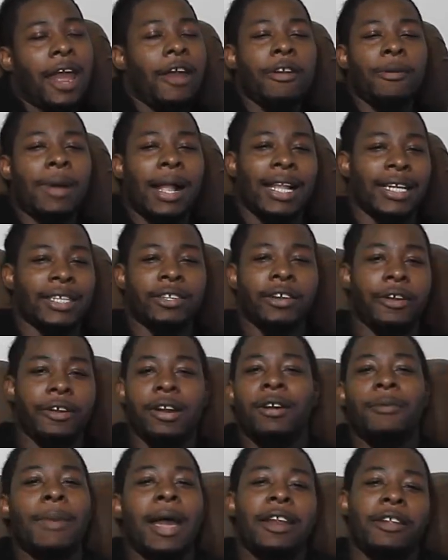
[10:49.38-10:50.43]
everybody gets hurt.
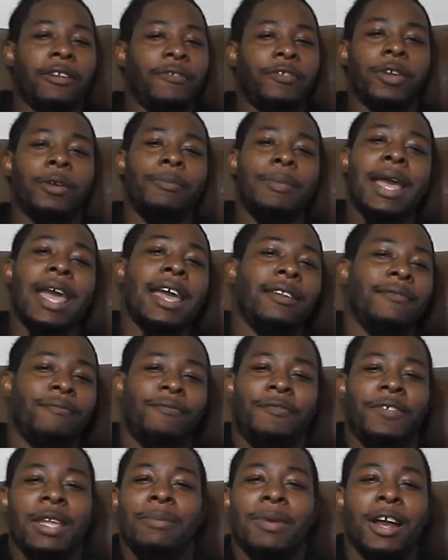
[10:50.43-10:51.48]
It don't matter if you're a man,
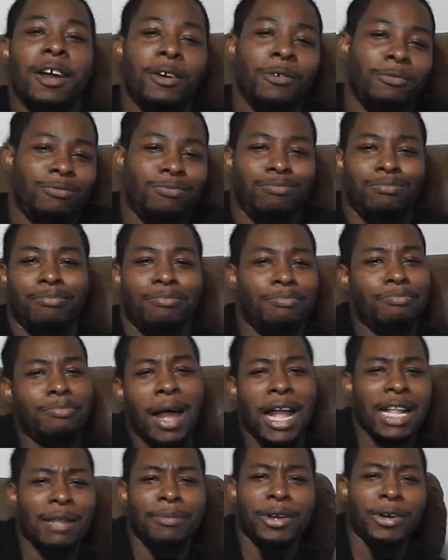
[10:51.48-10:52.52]
female,
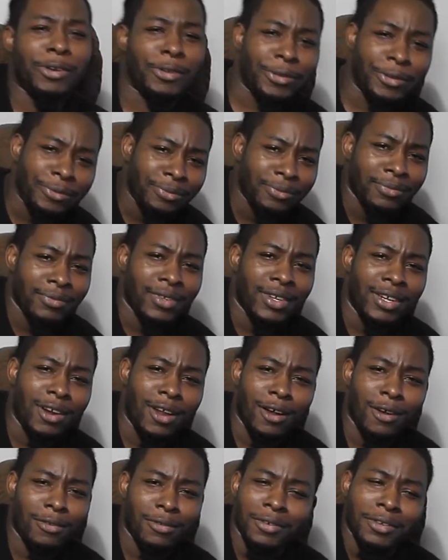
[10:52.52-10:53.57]
bodybuilder, you
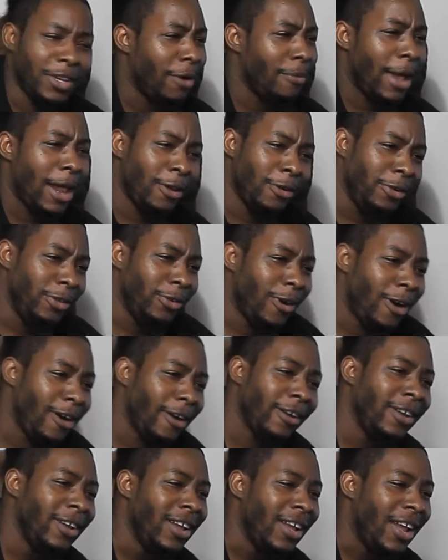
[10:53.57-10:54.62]
know, don't matter who you
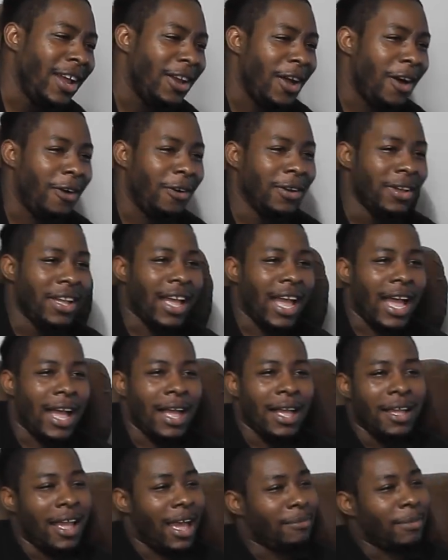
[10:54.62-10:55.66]
are, you know.
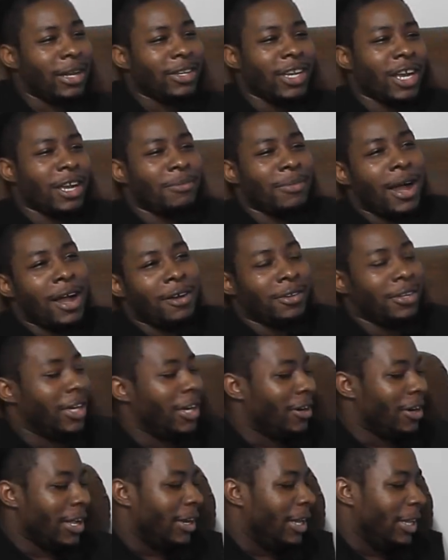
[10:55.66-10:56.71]
I'm not talking about, you
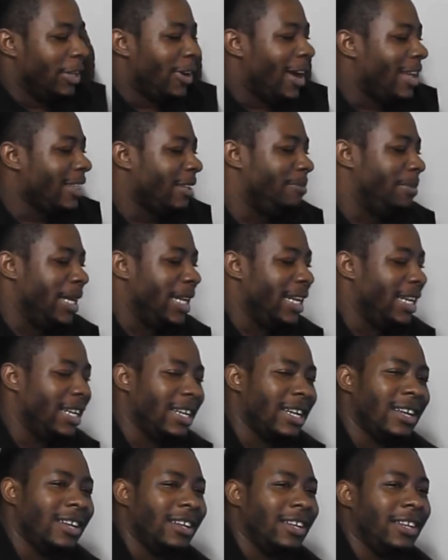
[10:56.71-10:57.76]
know, you don't have to be,
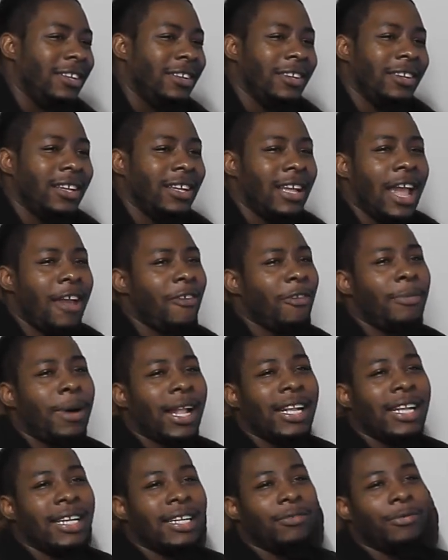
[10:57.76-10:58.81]

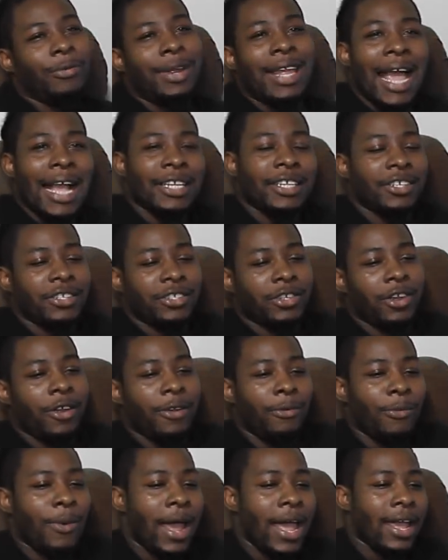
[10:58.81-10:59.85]
everybody reacts in a certain